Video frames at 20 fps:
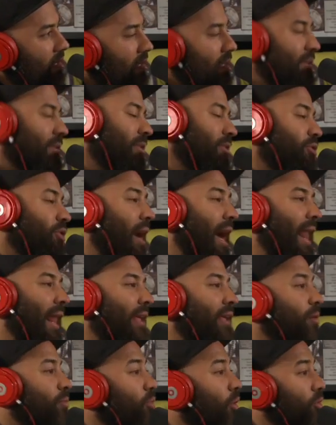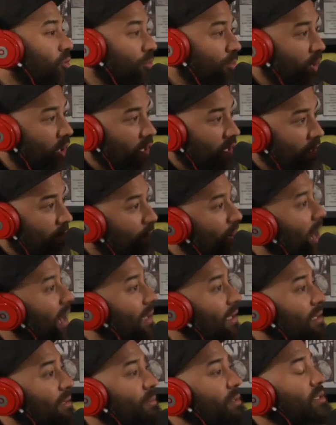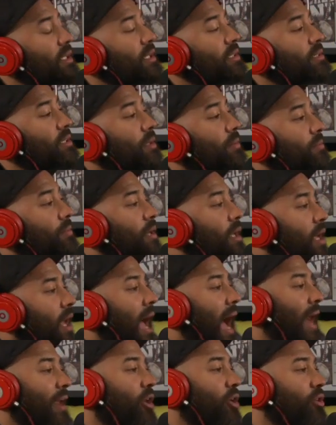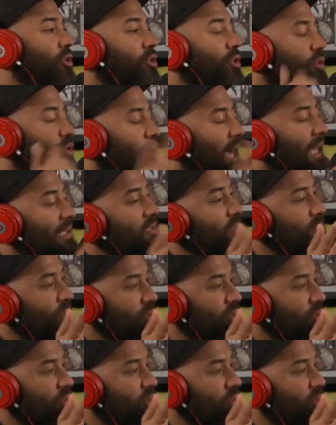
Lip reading: Listen, you gotta keep Rosenberg in your pocket. Let me tell you something. I know you got some.